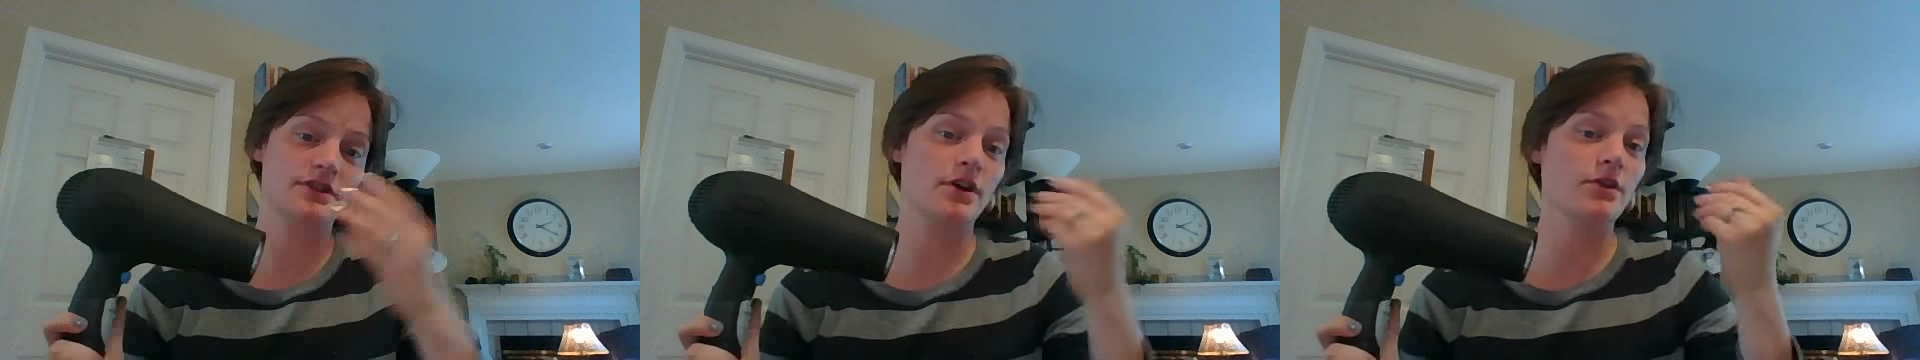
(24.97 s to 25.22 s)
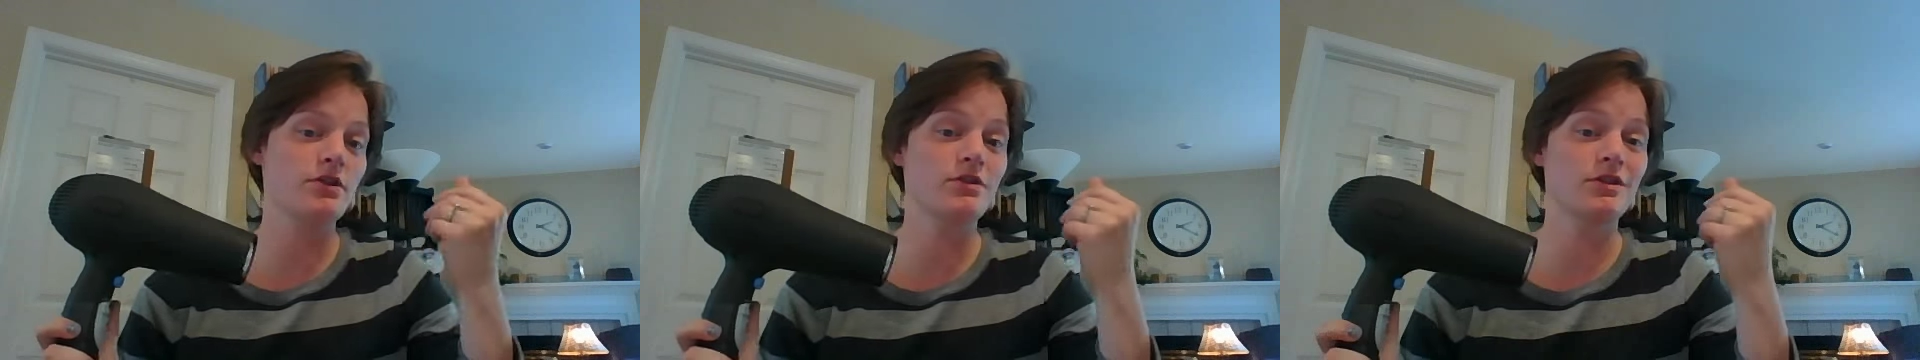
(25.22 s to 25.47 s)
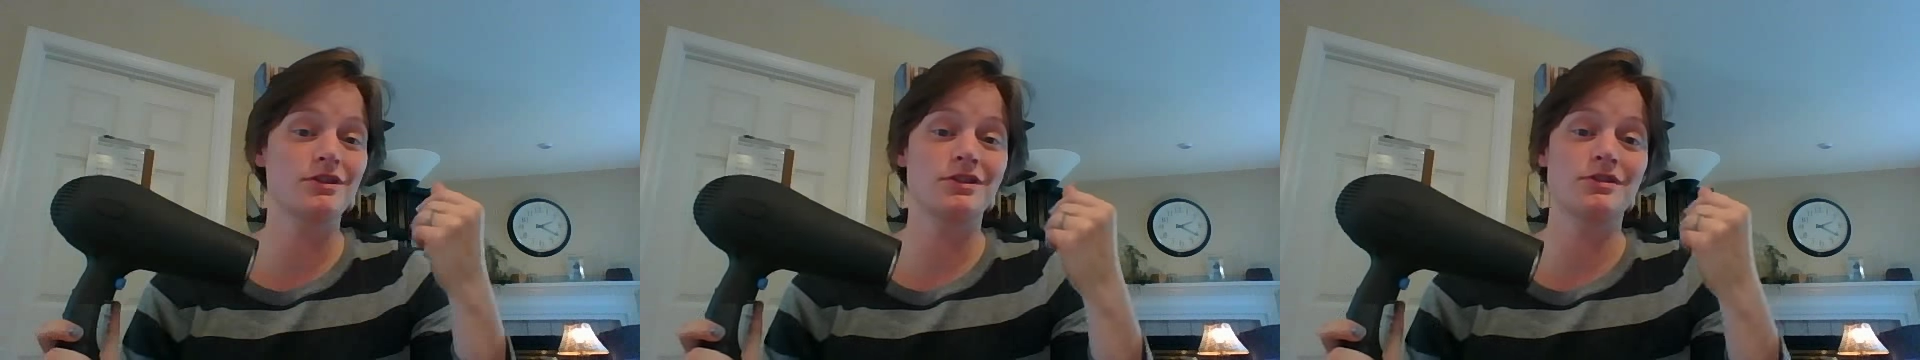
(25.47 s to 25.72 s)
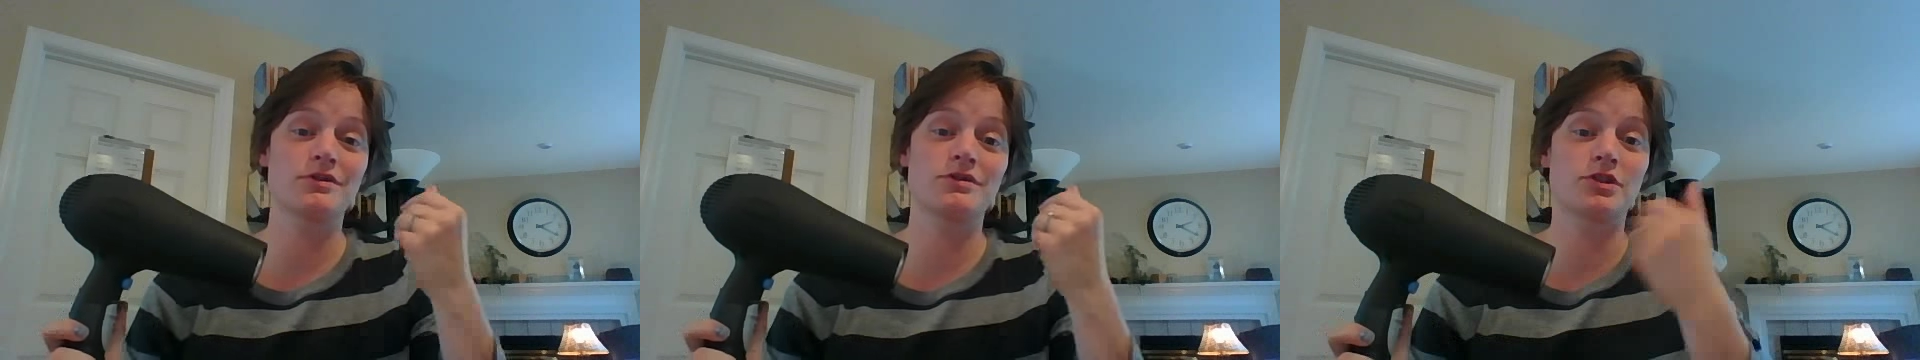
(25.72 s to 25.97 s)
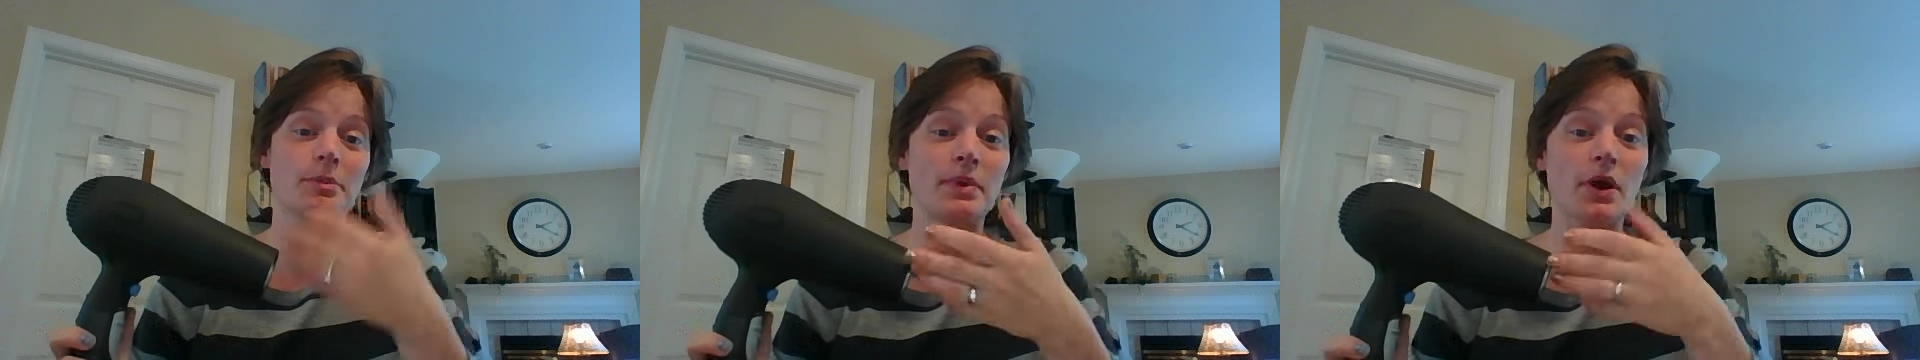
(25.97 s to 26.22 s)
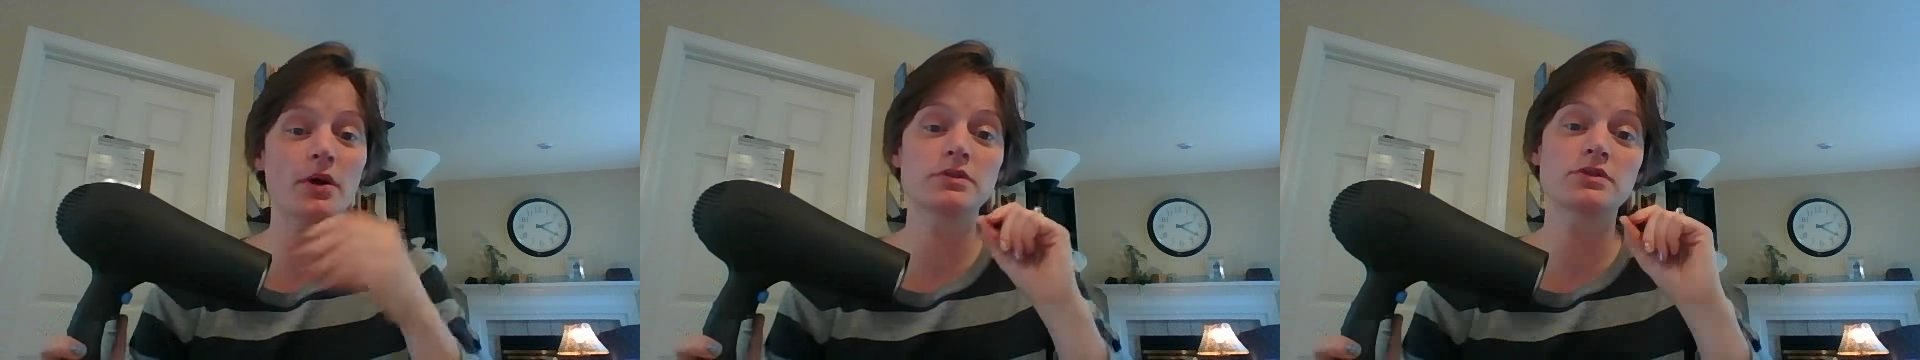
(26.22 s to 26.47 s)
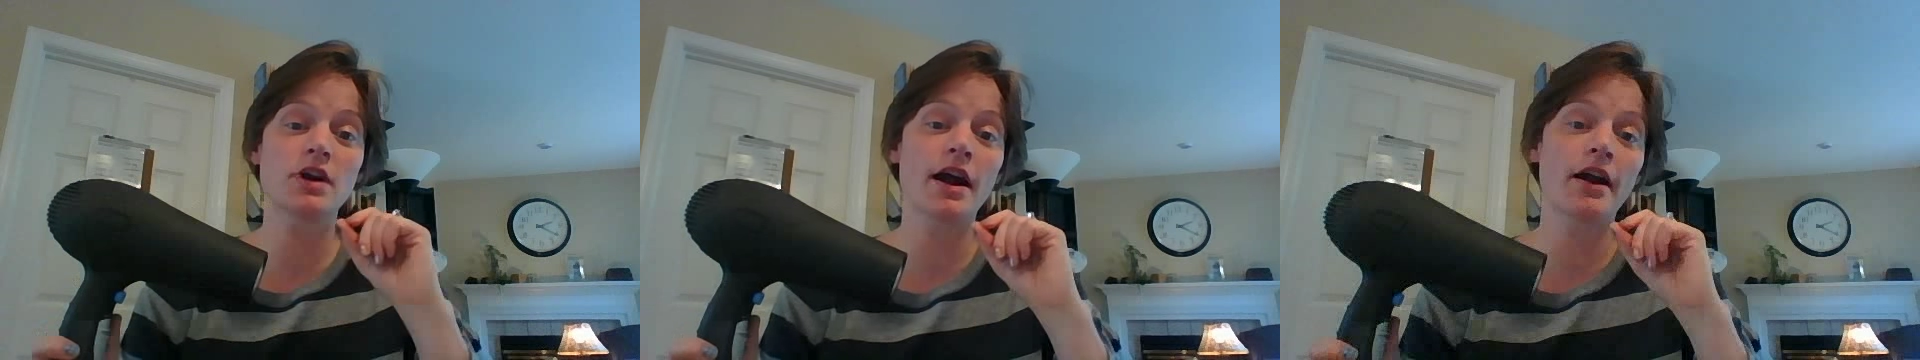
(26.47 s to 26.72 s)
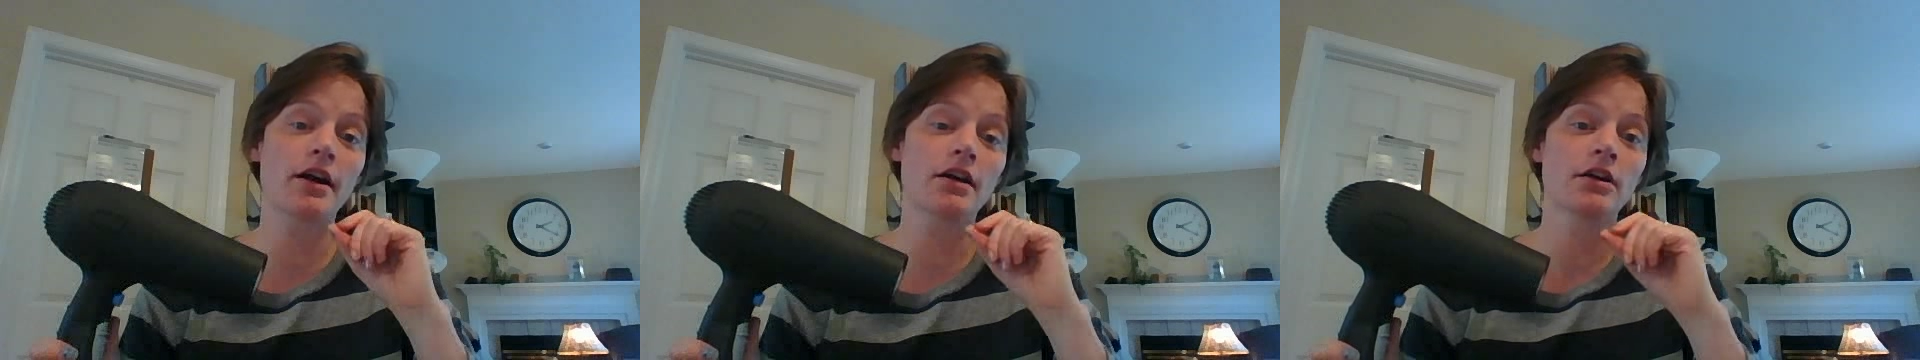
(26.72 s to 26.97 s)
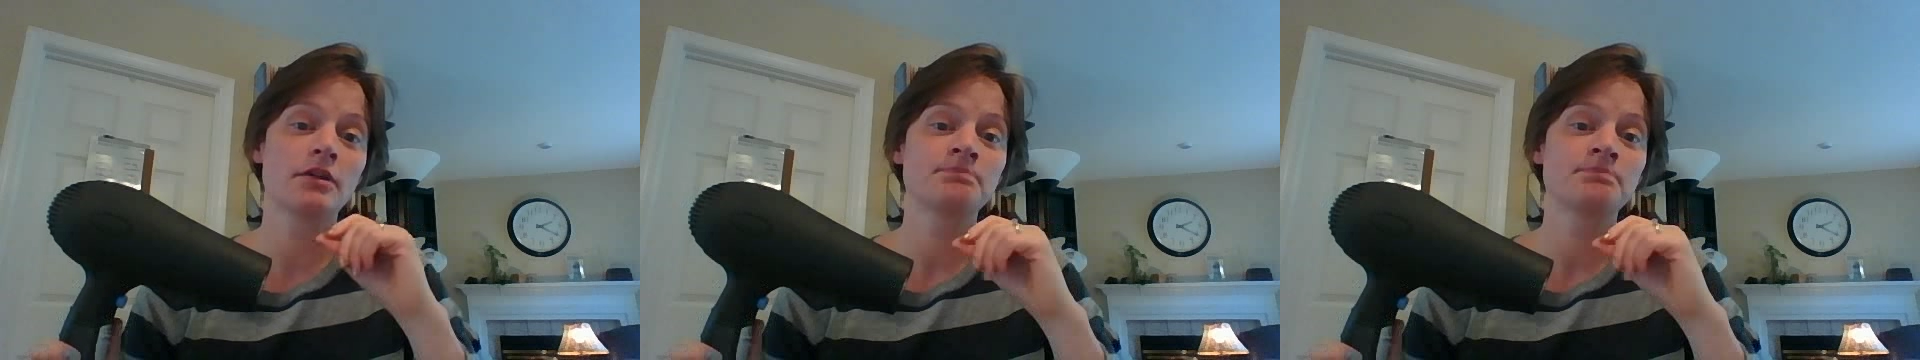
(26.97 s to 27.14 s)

So you could use your blow dryer.